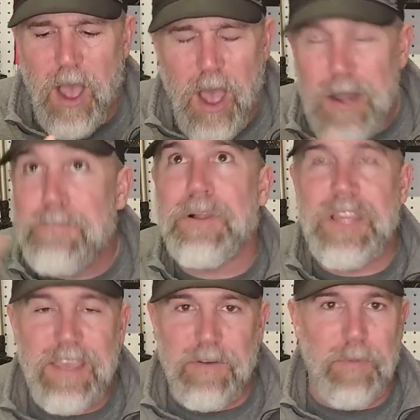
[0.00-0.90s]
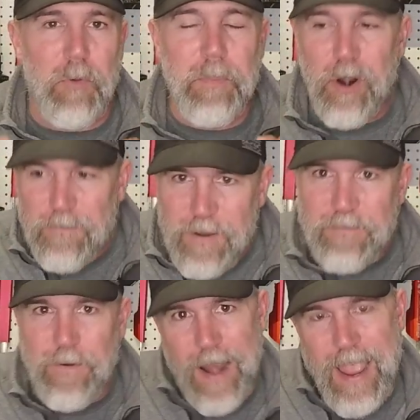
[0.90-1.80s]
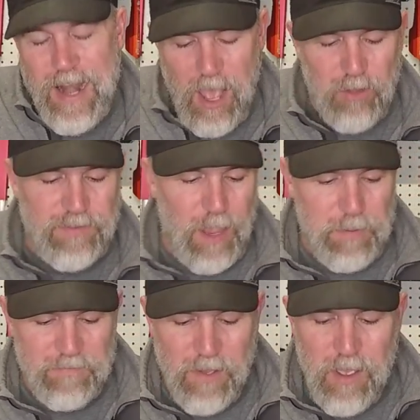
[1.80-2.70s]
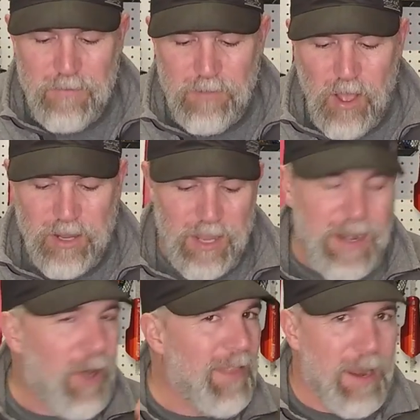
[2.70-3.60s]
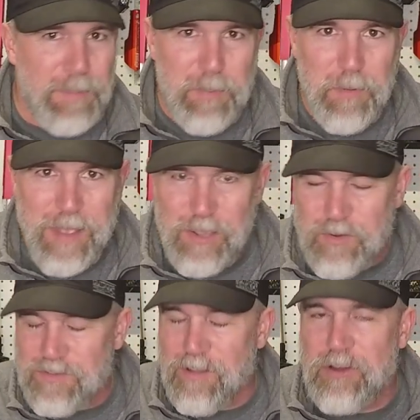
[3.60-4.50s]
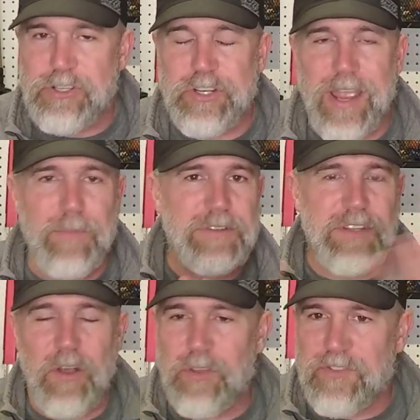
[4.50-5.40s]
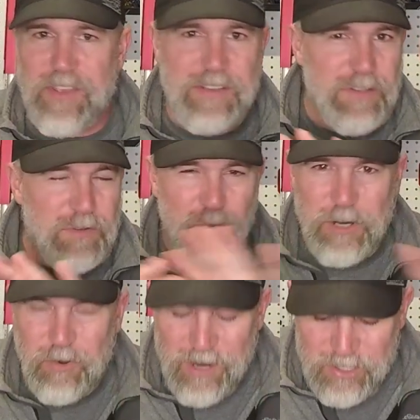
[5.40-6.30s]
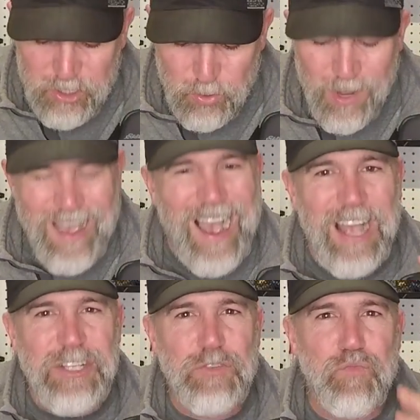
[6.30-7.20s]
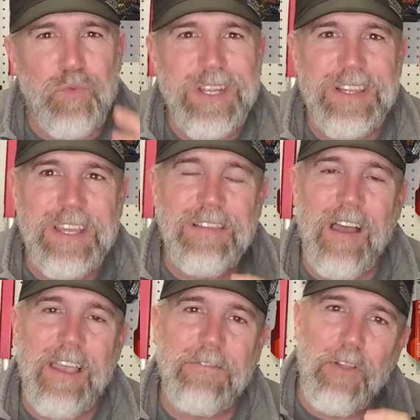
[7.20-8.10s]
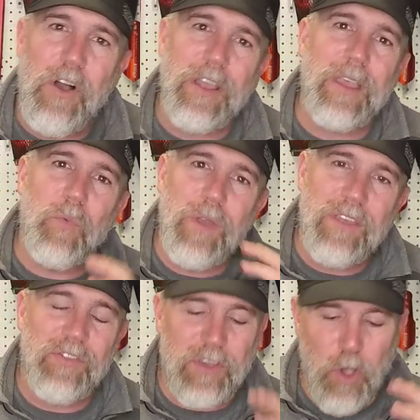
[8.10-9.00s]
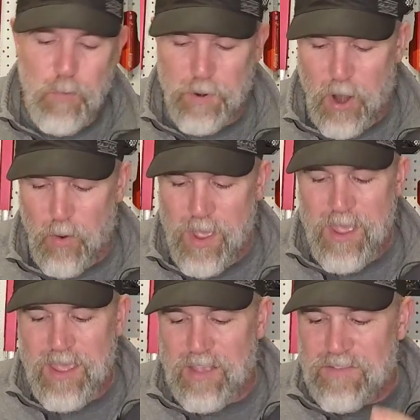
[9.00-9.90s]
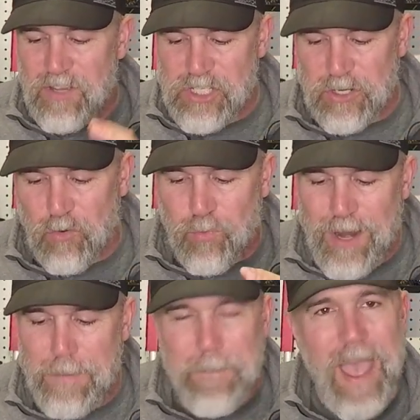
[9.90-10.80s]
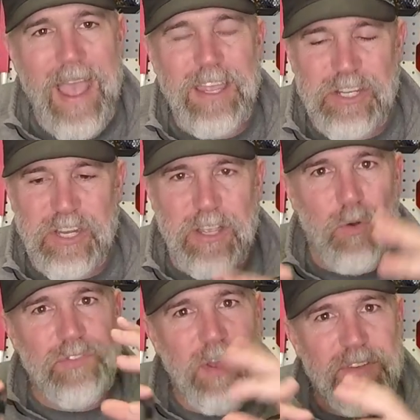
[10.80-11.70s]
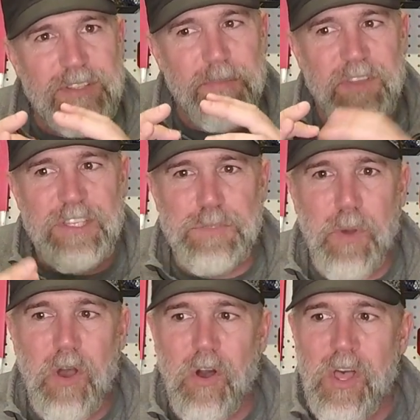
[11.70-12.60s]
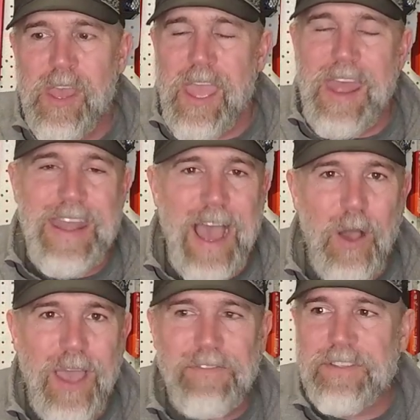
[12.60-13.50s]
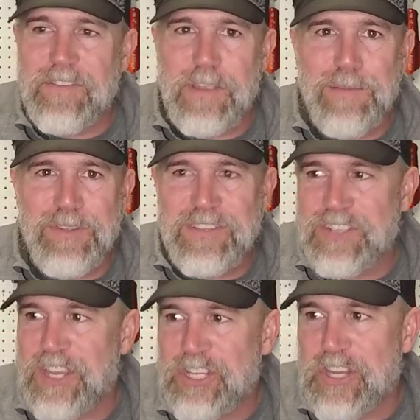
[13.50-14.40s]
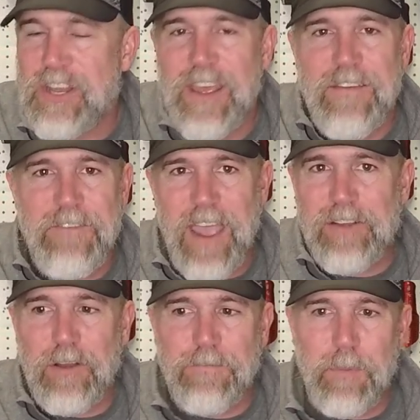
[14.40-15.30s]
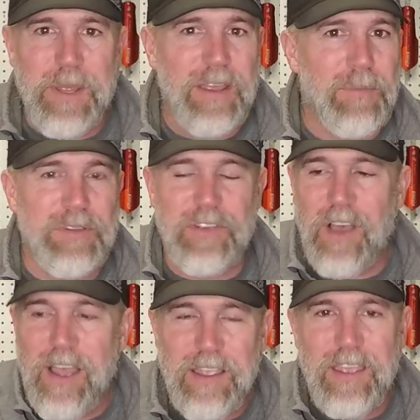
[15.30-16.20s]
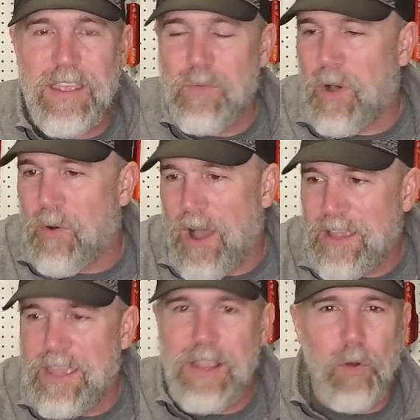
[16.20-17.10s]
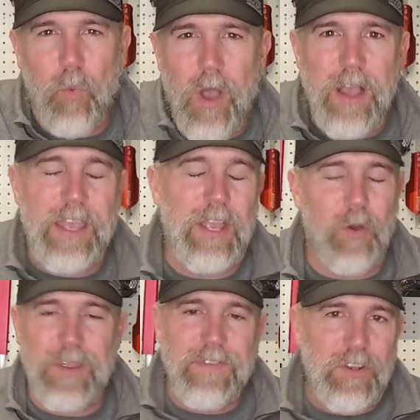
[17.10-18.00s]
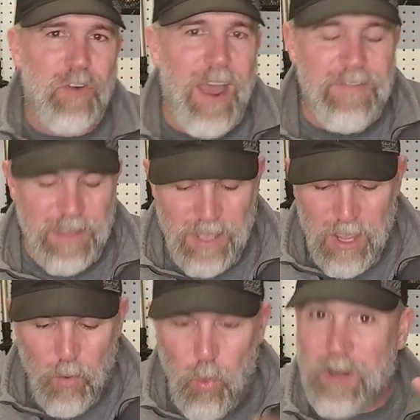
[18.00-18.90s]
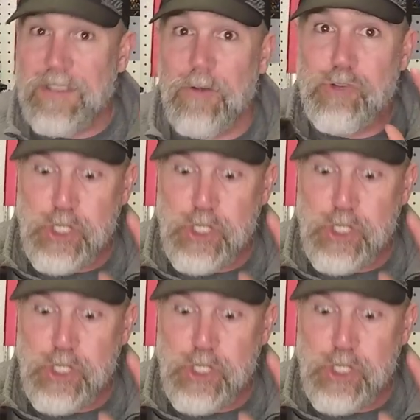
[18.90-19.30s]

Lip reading: Unbelievable, perfect for handheld type of vlogging. Now a lot of people may use larger cameras and all those things. Those work great too. I just really like vlogging with the GoPro. It's such a great package and it goes down to something small, and now having the stabilization factor for being able to while hiking or walking or even driving works out